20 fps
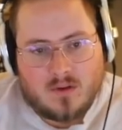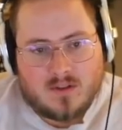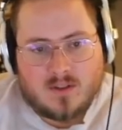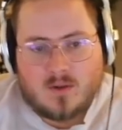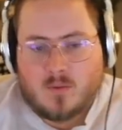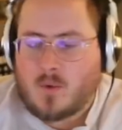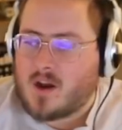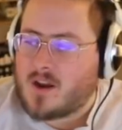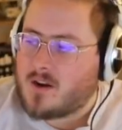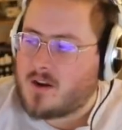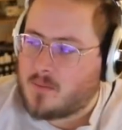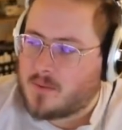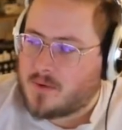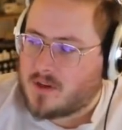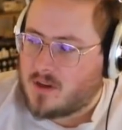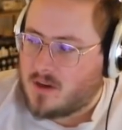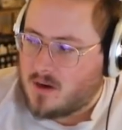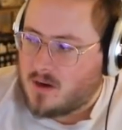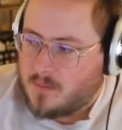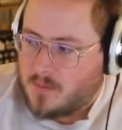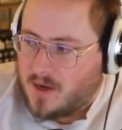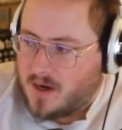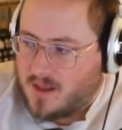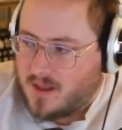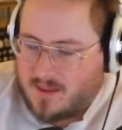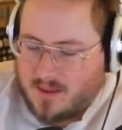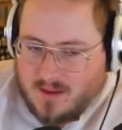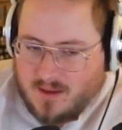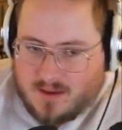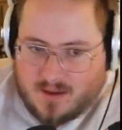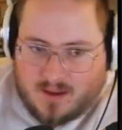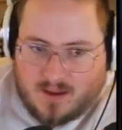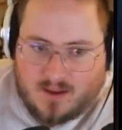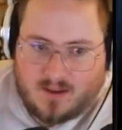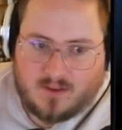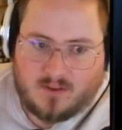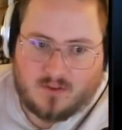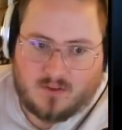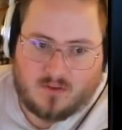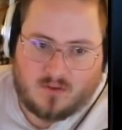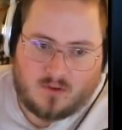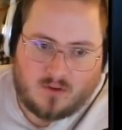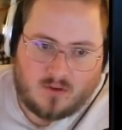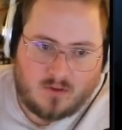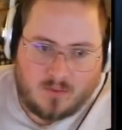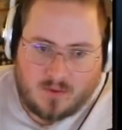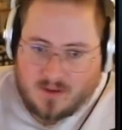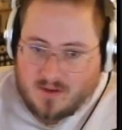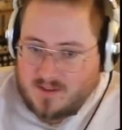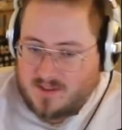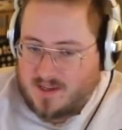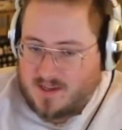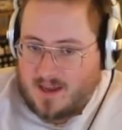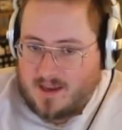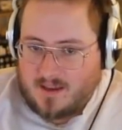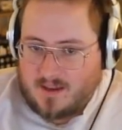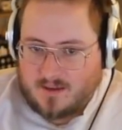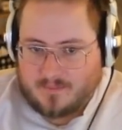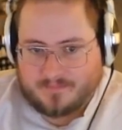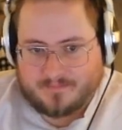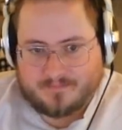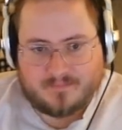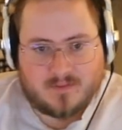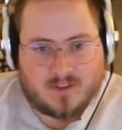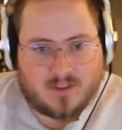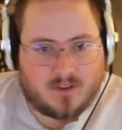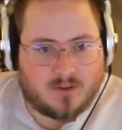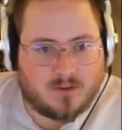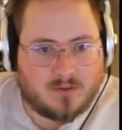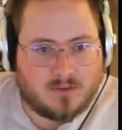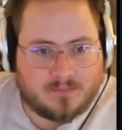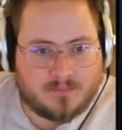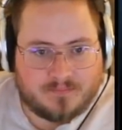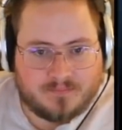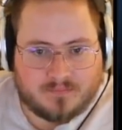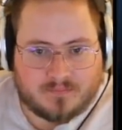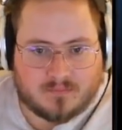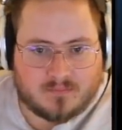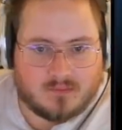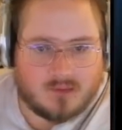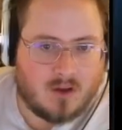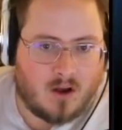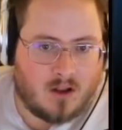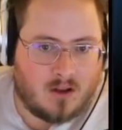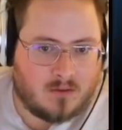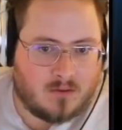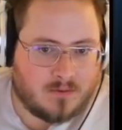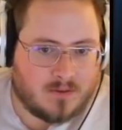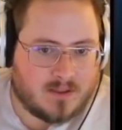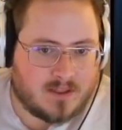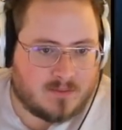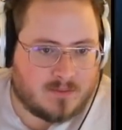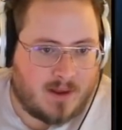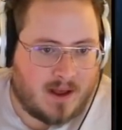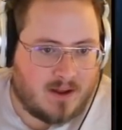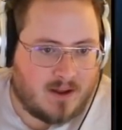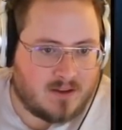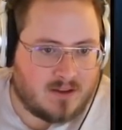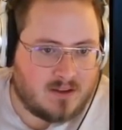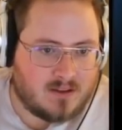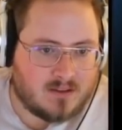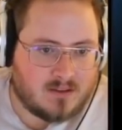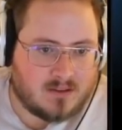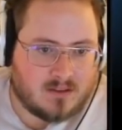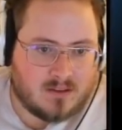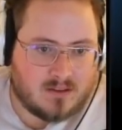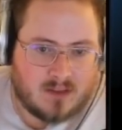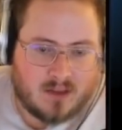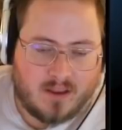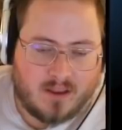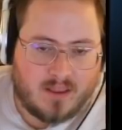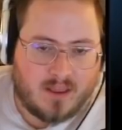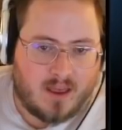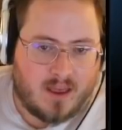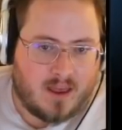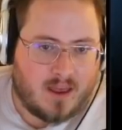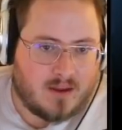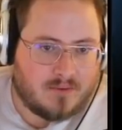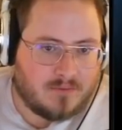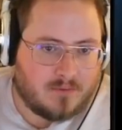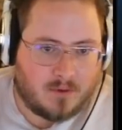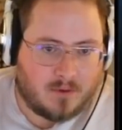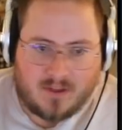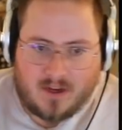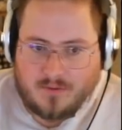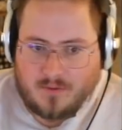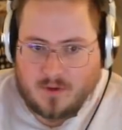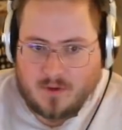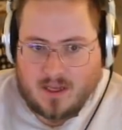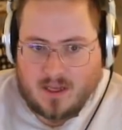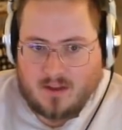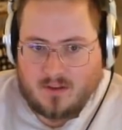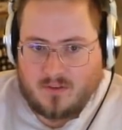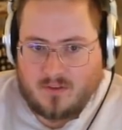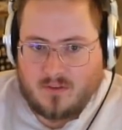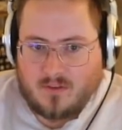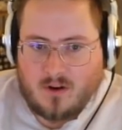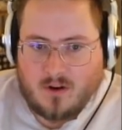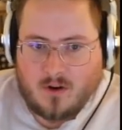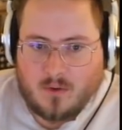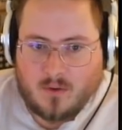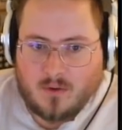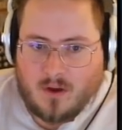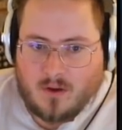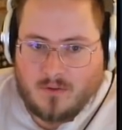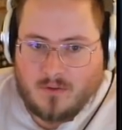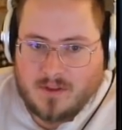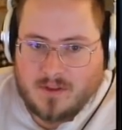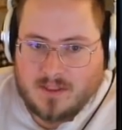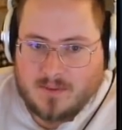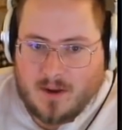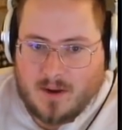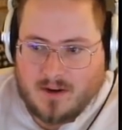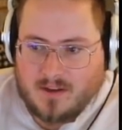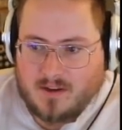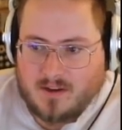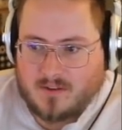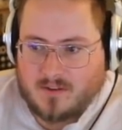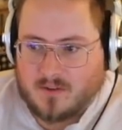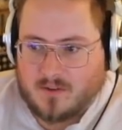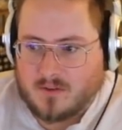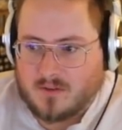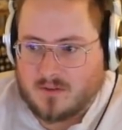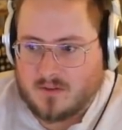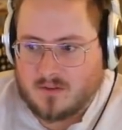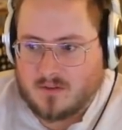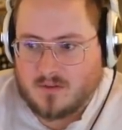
So wide open here, but I think it's good with our stack to do. Call for this bounty, and then fold to everyone else. Oh no, call for this bounty here too.